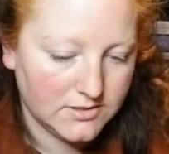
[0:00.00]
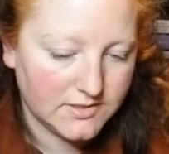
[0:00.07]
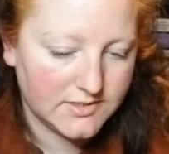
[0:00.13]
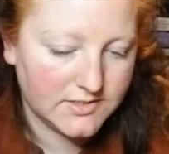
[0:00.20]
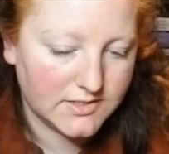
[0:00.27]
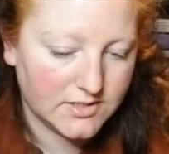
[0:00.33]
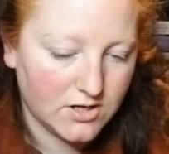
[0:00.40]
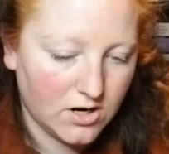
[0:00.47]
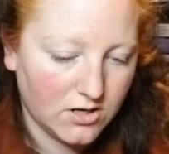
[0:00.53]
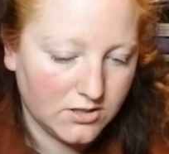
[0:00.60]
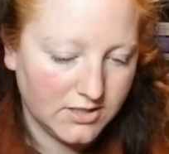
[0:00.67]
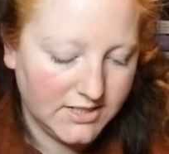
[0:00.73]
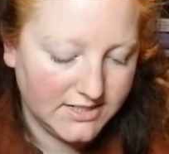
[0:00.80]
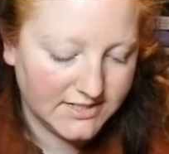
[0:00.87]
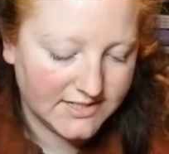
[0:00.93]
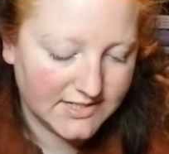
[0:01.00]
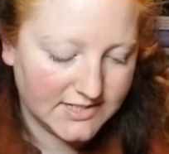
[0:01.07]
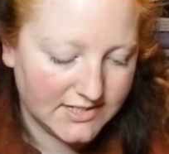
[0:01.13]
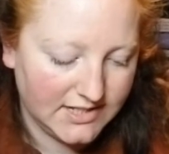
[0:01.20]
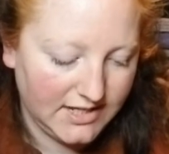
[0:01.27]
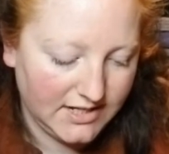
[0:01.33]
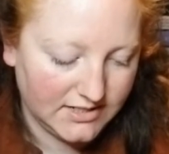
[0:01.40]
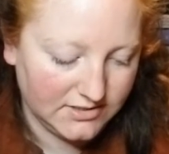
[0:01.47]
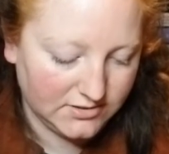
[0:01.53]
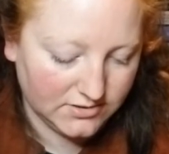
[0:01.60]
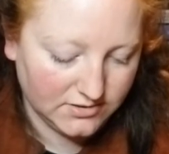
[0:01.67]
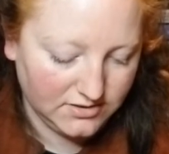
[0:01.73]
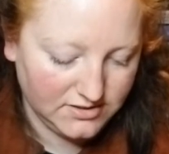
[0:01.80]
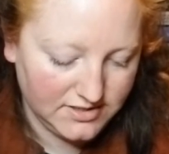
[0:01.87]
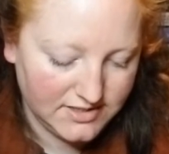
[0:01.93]
Scarlet
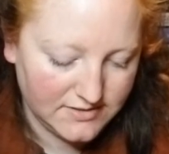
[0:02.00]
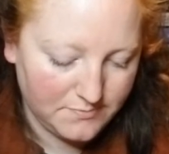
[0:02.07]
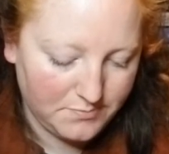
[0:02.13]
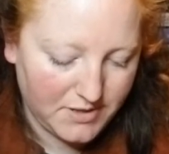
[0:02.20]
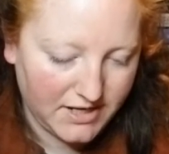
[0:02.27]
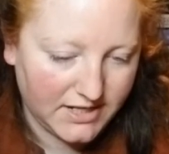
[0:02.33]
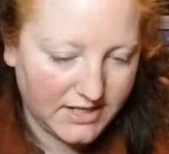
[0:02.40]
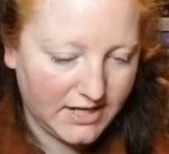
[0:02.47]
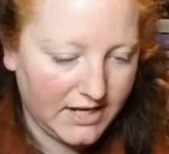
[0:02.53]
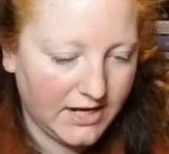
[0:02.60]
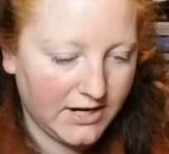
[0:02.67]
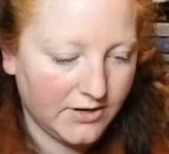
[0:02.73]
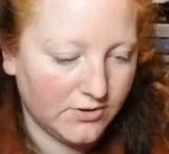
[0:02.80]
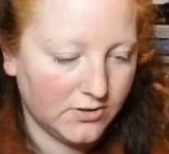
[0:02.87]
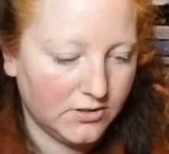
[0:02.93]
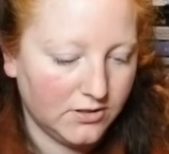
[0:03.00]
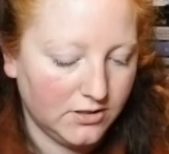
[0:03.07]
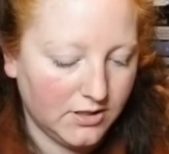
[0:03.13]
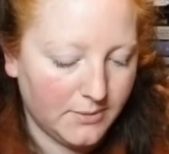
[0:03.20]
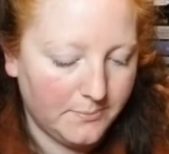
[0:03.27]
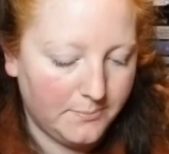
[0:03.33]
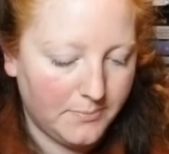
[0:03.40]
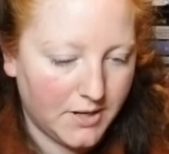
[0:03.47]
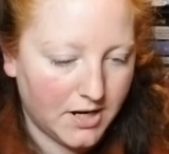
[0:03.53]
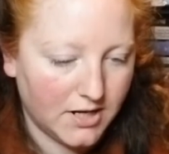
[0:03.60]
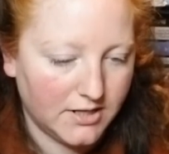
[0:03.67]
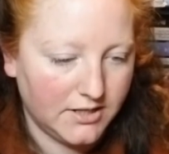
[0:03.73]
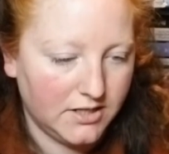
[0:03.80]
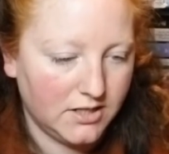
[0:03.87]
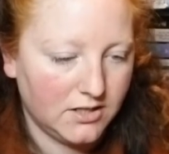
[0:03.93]
Scandals by Carol
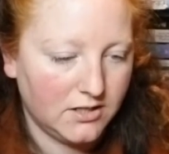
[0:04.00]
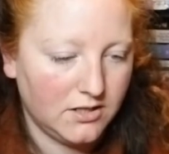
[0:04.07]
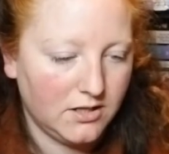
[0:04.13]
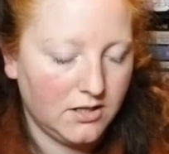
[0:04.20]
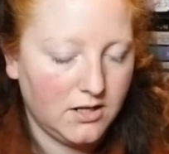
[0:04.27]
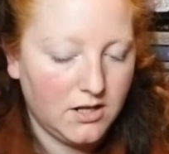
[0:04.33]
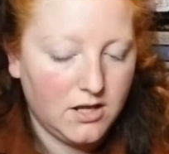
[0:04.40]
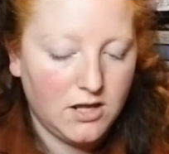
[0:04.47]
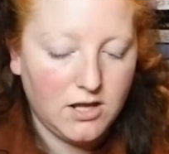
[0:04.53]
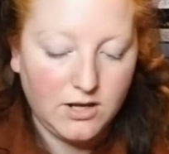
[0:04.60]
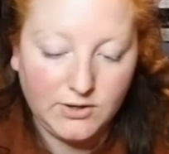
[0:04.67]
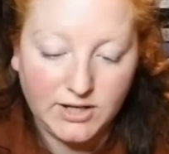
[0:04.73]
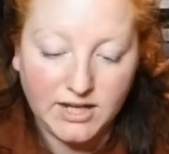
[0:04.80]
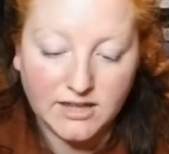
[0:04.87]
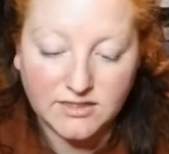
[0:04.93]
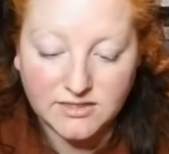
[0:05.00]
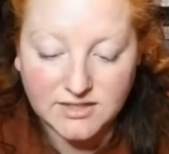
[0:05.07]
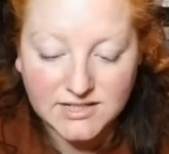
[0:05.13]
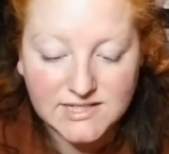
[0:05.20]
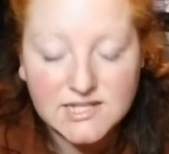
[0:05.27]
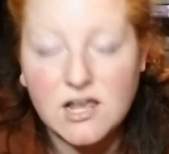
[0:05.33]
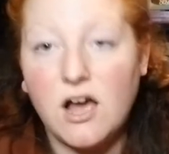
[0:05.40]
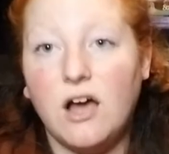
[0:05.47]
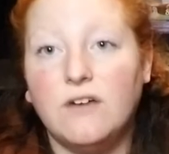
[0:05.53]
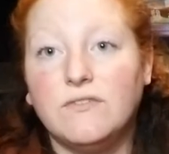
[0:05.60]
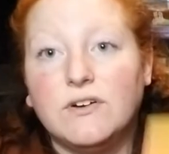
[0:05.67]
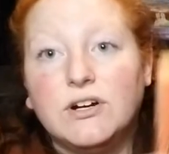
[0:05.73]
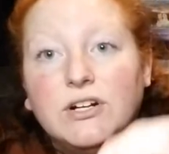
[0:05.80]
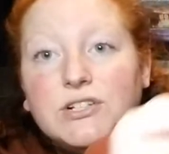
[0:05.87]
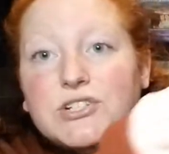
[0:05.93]
Budd. Okay, this
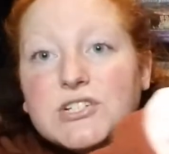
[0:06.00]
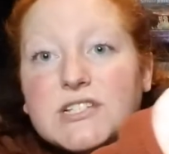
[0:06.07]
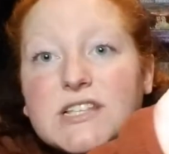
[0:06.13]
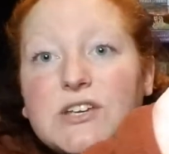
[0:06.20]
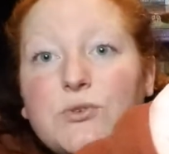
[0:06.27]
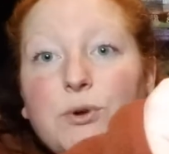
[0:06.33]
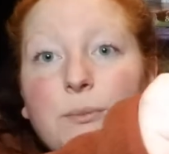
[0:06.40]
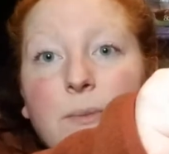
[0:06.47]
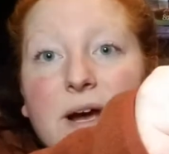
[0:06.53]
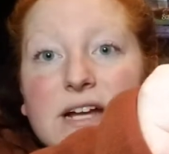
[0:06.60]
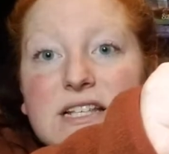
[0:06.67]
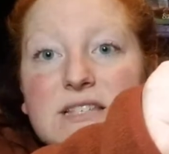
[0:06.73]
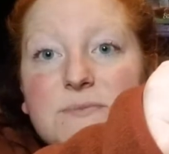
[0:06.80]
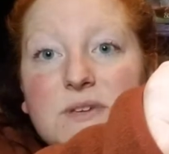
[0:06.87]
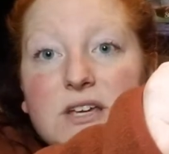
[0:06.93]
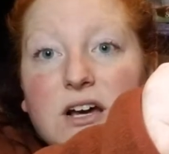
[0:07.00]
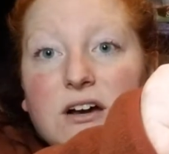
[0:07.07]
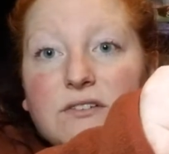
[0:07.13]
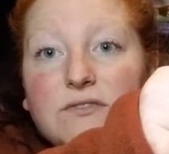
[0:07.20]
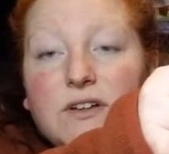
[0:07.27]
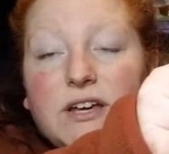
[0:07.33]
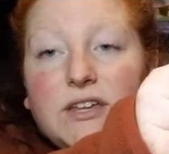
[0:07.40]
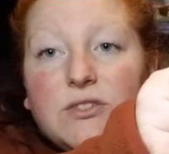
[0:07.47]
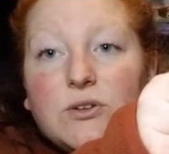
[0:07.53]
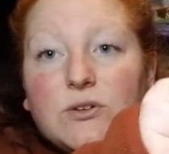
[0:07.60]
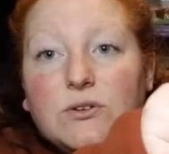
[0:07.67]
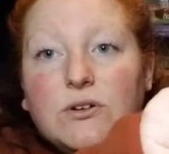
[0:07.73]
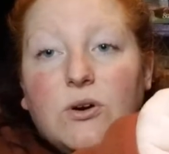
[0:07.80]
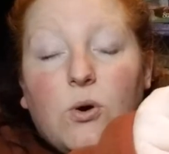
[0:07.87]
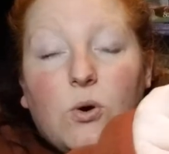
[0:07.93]
cover just like reminds me of like
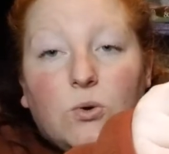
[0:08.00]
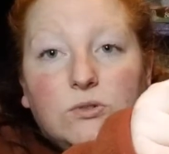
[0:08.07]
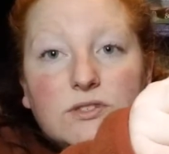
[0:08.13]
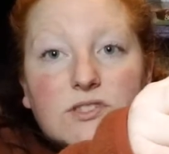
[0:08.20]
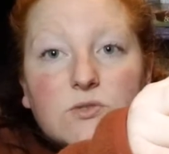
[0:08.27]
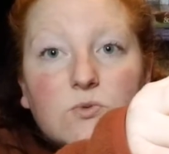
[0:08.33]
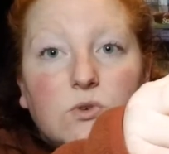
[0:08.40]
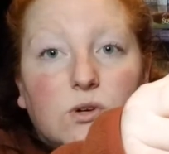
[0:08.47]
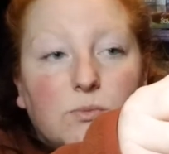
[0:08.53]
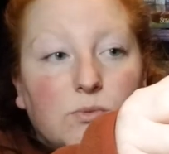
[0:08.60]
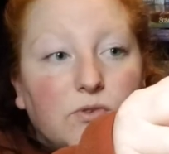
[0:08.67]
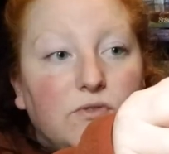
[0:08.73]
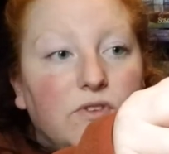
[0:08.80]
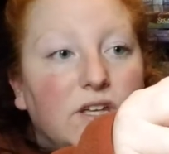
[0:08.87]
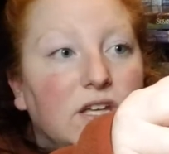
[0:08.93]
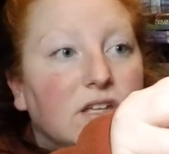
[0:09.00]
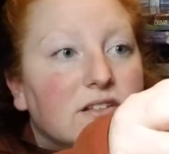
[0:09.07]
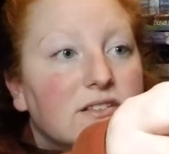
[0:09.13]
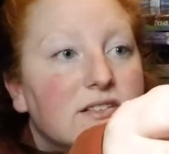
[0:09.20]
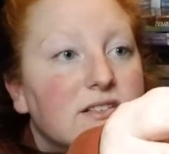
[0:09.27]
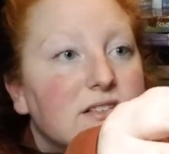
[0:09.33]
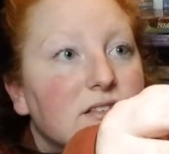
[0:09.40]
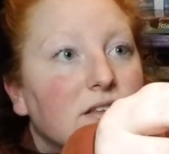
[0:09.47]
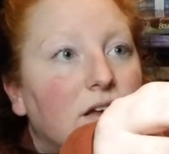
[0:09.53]
the old school movies.